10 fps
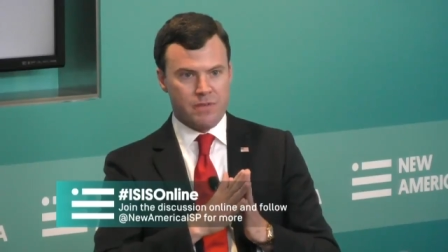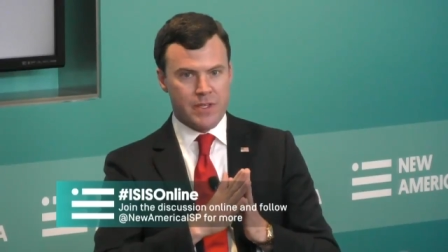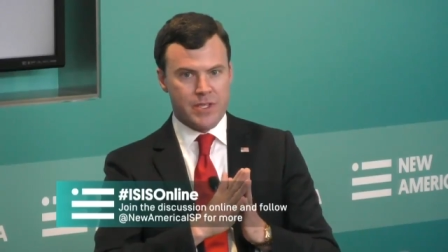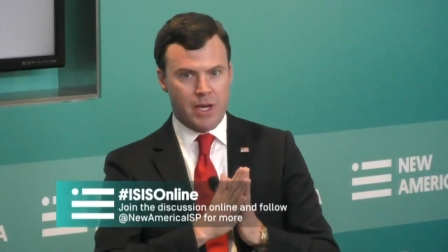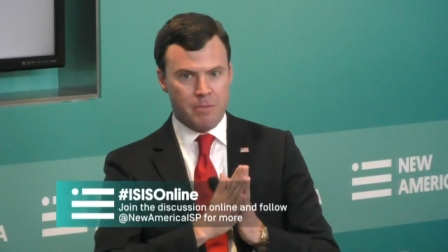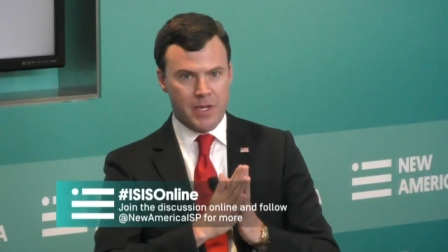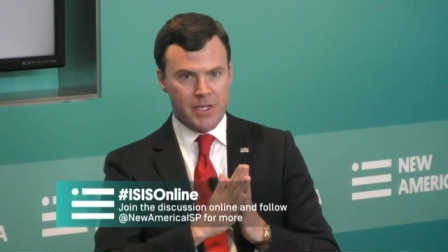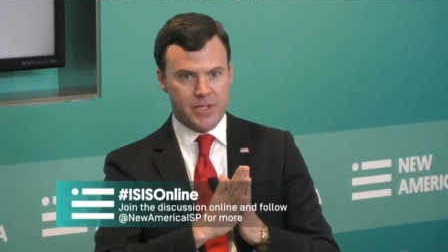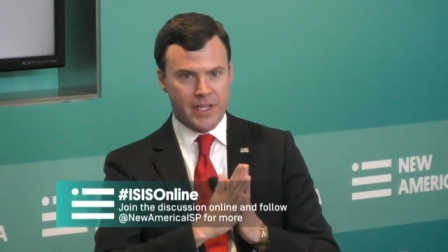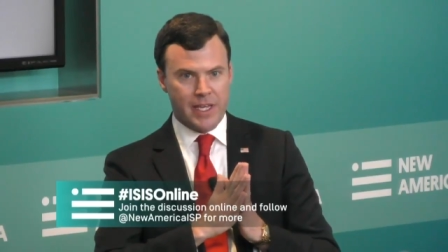of these
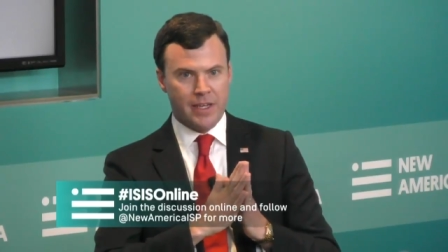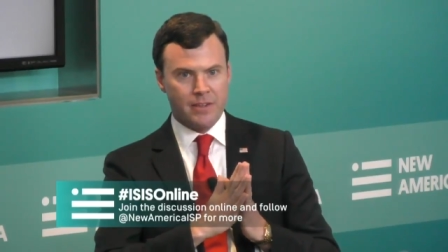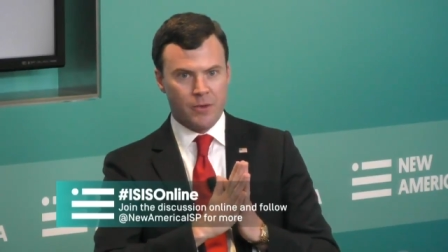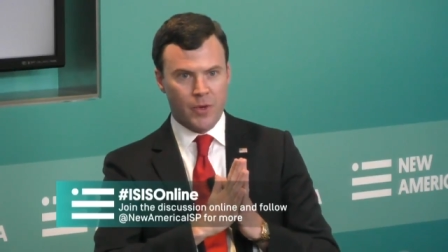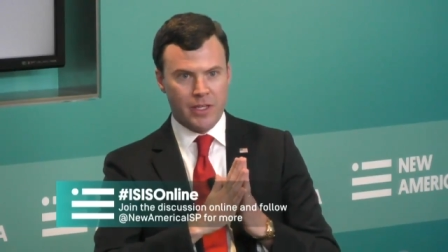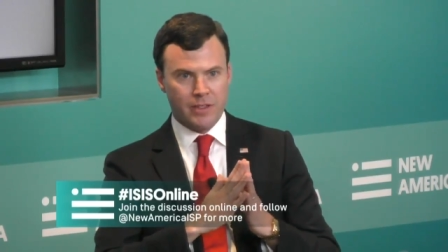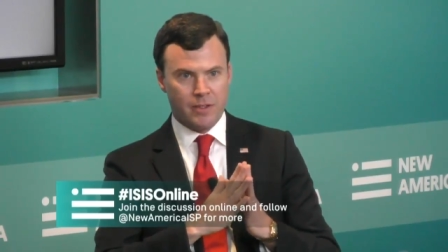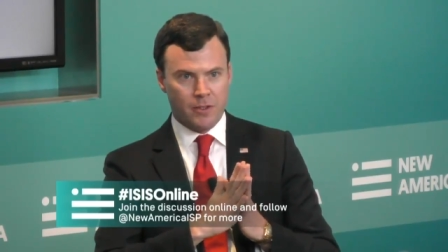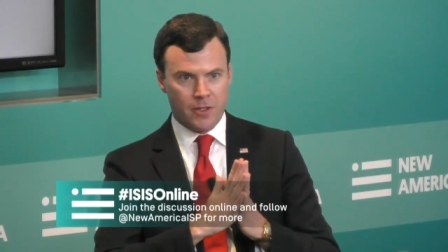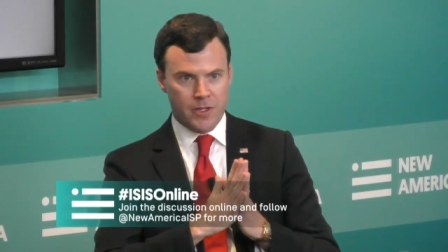companies, again, the way that
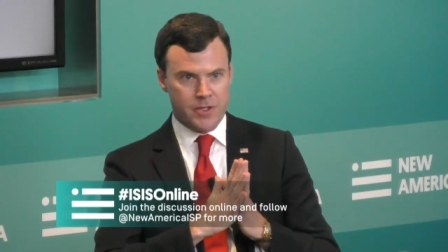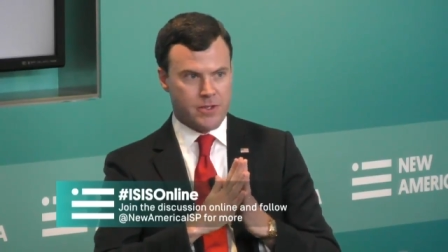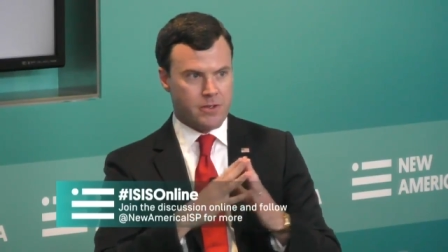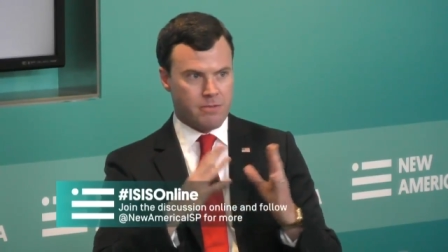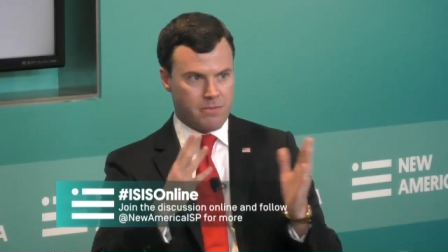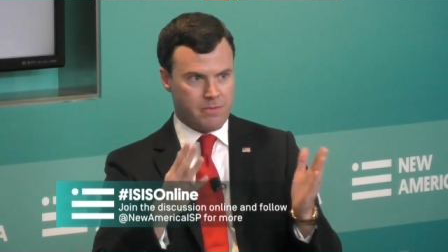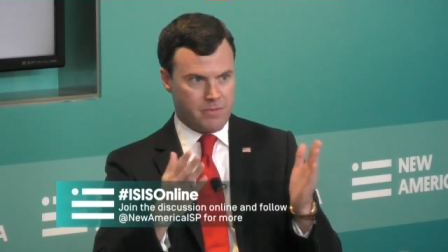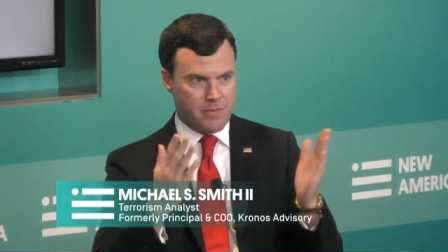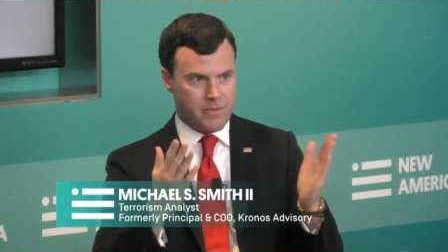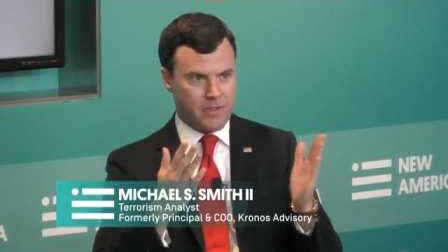the laws are
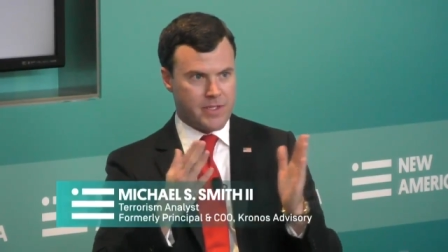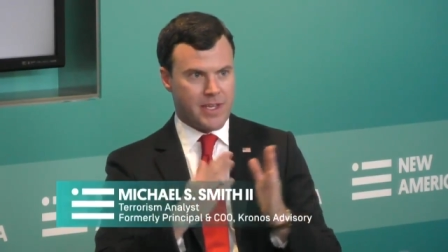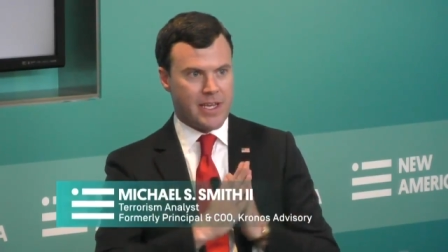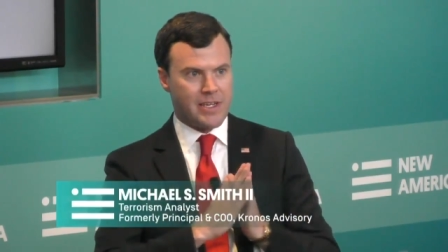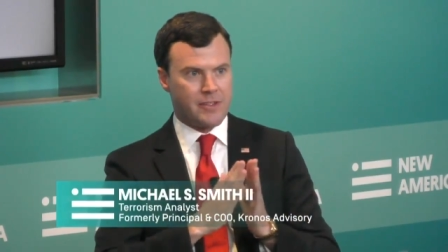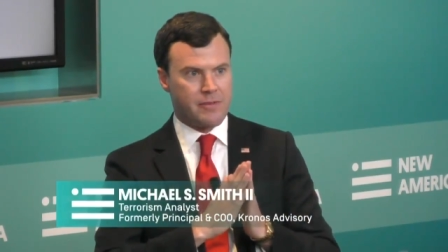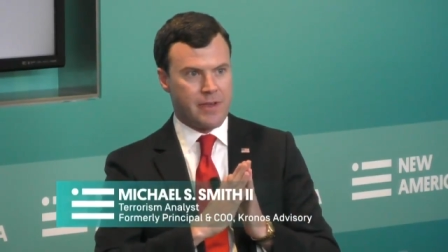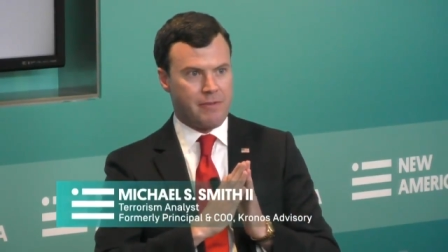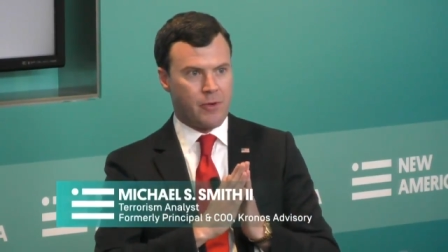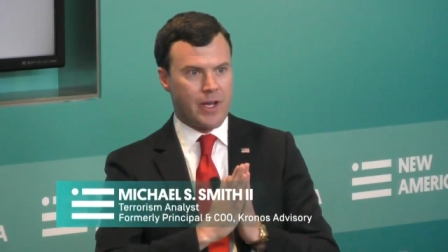designed in their
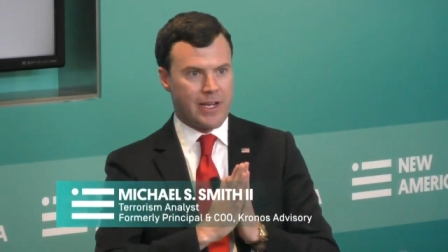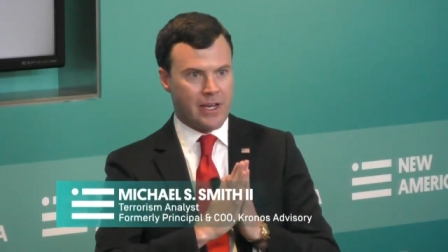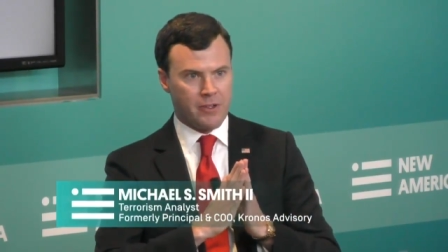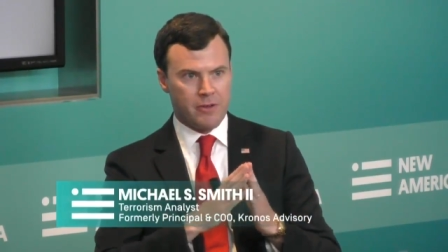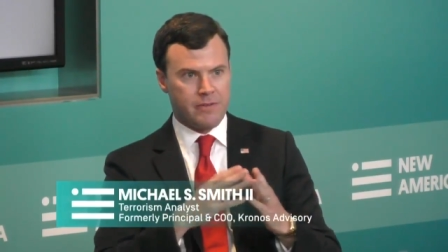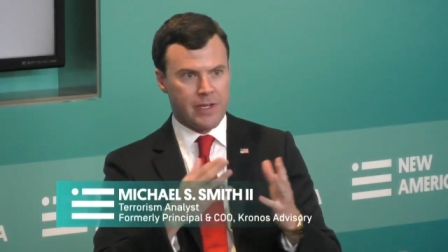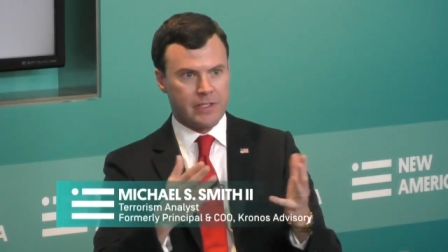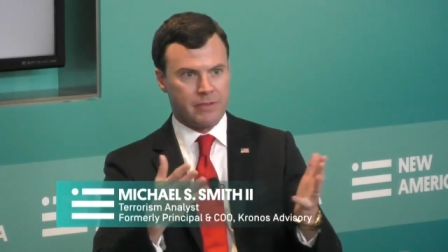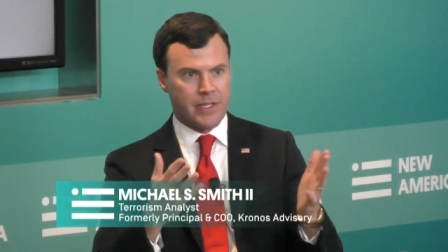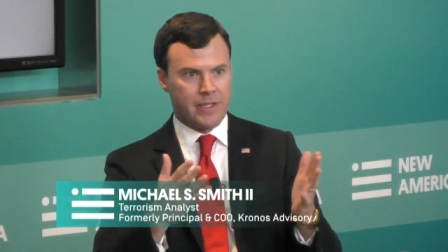favor right now, they're
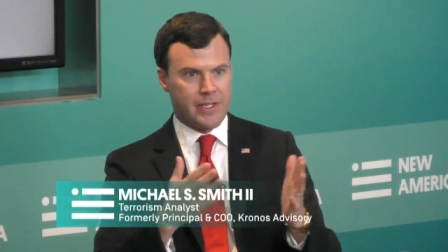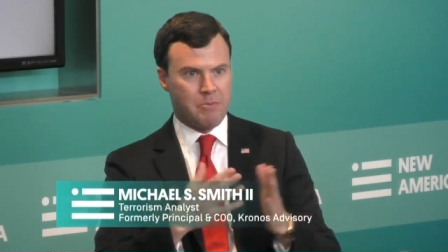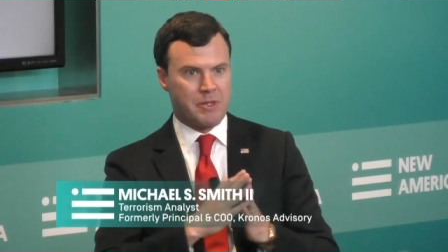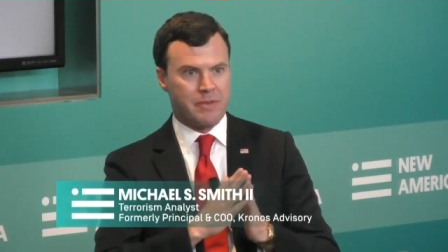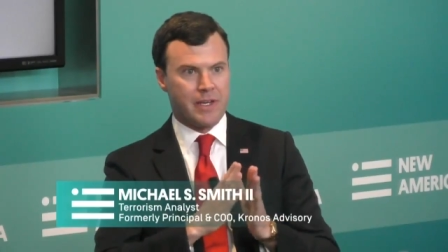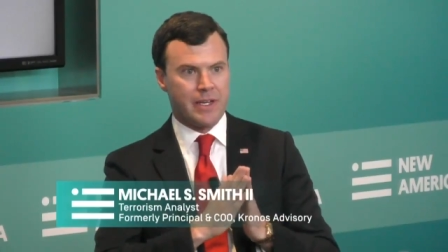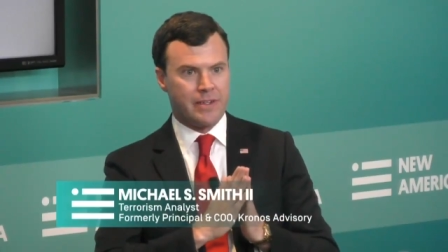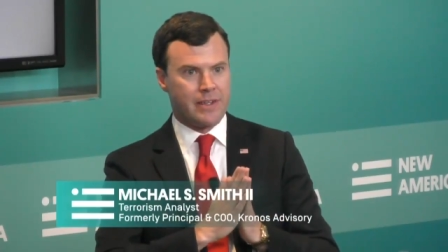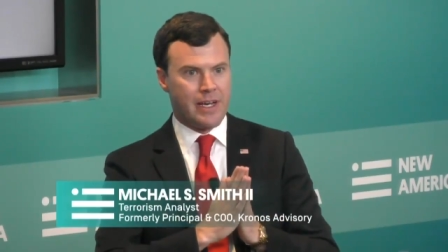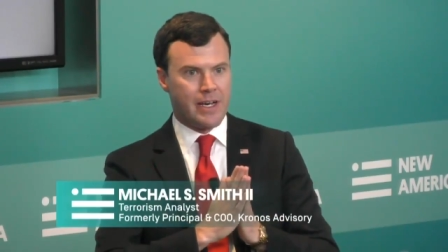effectively indemnified
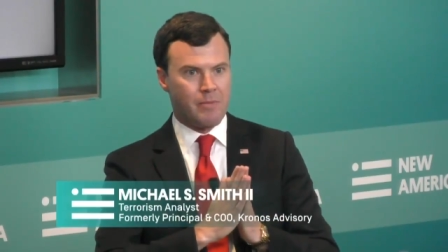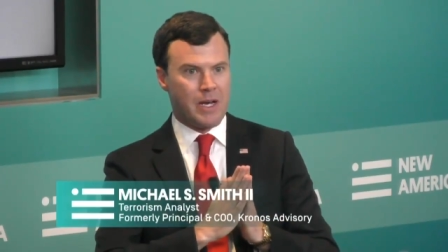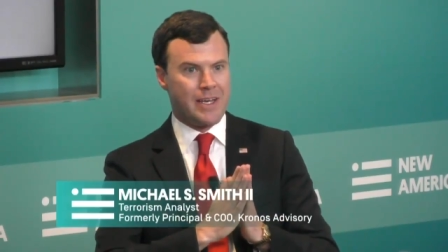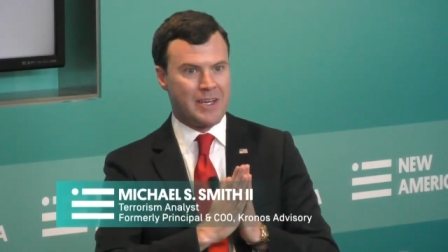um,